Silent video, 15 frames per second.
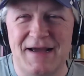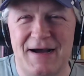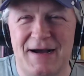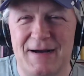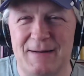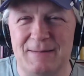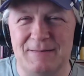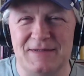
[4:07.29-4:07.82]

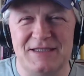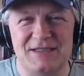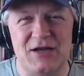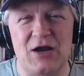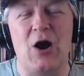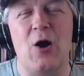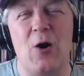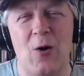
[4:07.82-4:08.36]
Um,
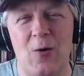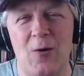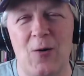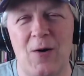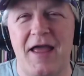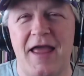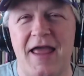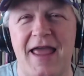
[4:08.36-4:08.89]

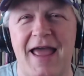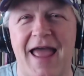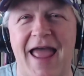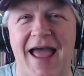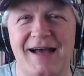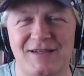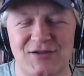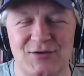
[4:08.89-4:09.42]
so
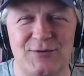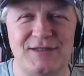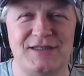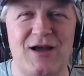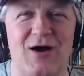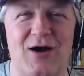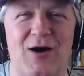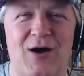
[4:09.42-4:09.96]
as a
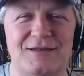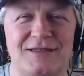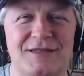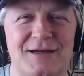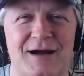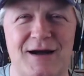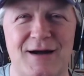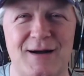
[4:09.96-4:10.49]

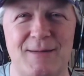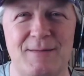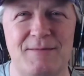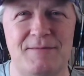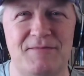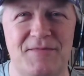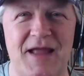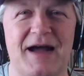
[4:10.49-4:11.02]
result,
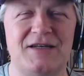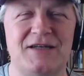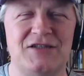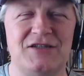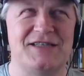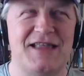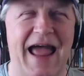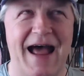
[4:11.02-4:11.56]
um, not
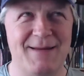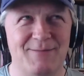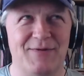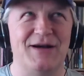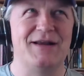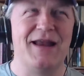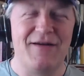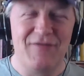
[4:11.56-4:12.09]
just
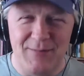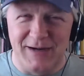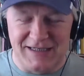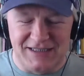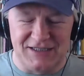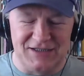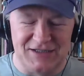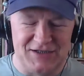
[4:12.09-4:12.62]
that, but
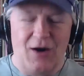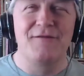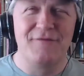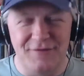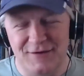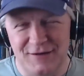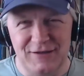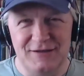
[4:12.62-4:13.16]
everybody
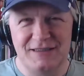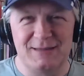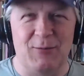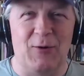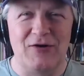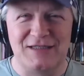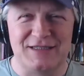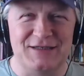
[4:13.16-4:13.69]
starved for
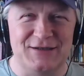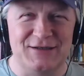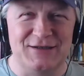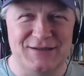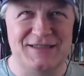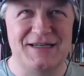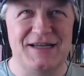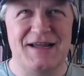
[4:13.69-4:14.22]
sports
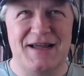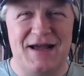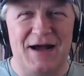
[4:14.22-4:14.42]
news.